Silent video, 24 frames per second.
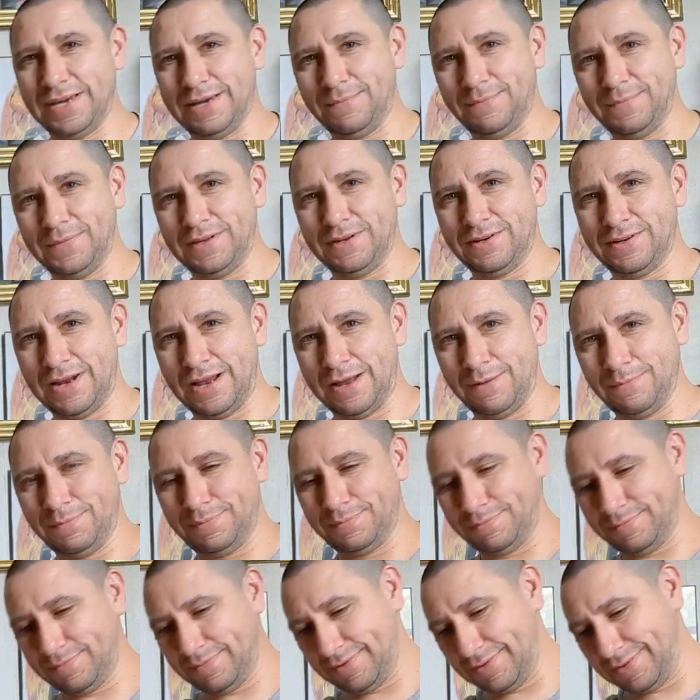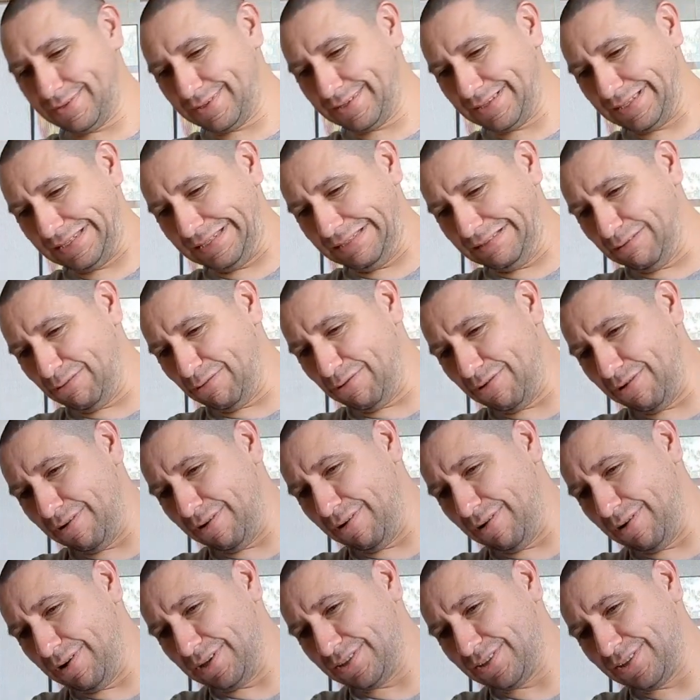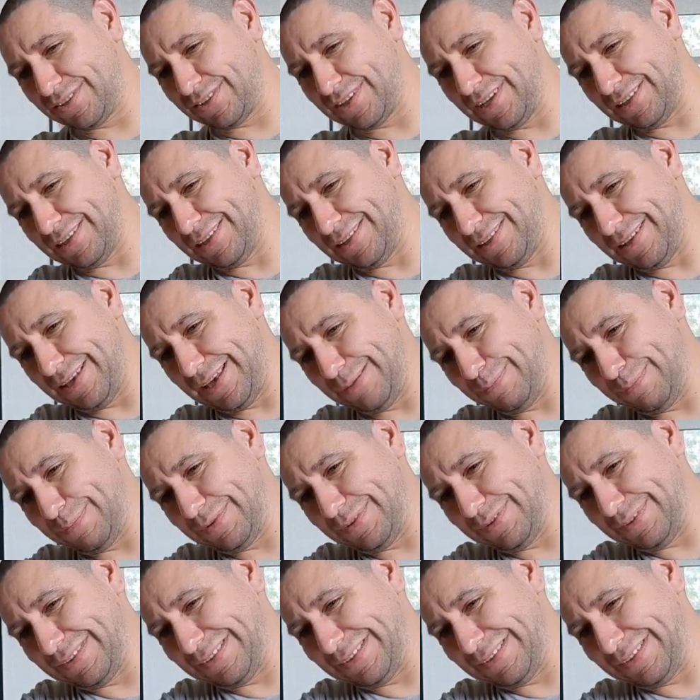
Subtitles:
yeah, I just cut the tape.